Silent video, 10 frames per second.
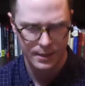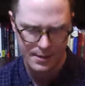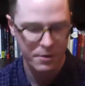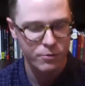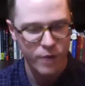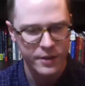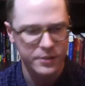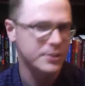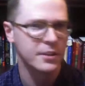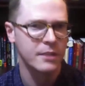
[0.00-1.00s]
other own
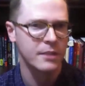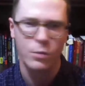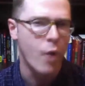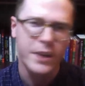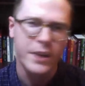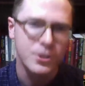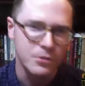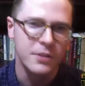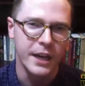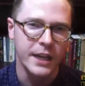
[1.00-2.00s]
writers, so they like, like, why did
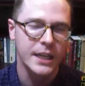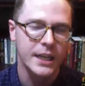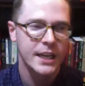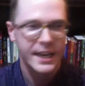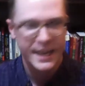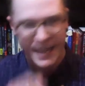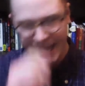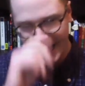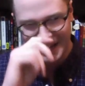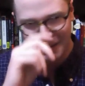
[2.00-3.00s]
you do that?
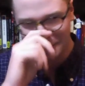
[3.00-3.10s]
And I